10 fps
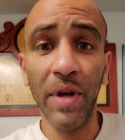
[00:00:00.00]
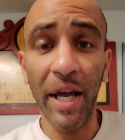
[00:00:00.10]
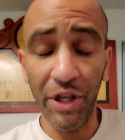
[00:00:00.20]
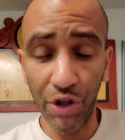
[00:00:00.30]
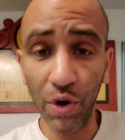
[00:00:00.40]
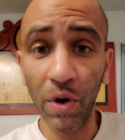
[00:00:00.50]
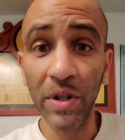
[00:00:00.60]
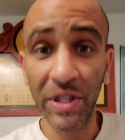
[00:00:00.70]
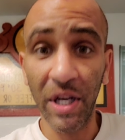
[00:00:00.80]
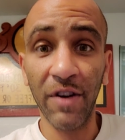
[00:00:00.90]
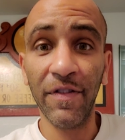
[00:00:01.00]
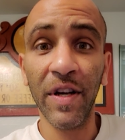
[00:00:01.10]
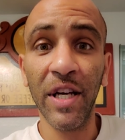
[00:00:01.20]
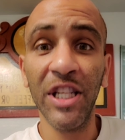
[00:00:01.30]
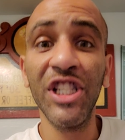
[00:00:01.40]
and yourself
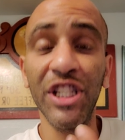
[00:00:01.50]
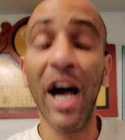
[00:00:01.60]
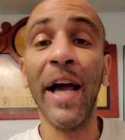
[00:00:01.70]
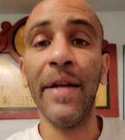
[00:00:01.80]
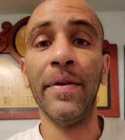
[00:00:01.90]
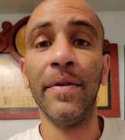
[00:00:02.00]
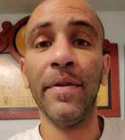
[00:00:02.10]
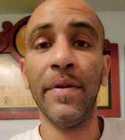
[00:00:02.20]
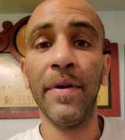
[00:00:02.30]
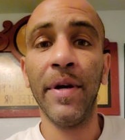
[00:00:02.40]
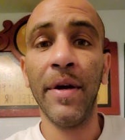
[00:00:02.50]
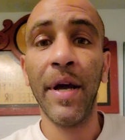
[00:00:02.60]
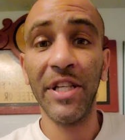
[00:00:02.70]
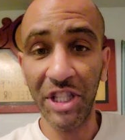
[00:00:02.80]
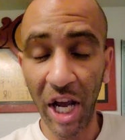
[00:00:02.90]
shine
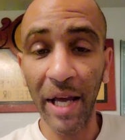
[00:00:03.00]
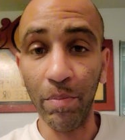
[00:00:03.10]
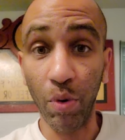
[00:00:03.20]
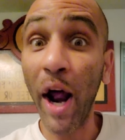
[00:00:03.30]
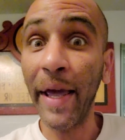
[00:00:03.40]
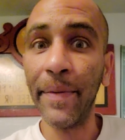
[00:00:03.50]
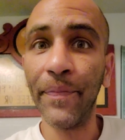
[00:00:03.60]
and shine bright.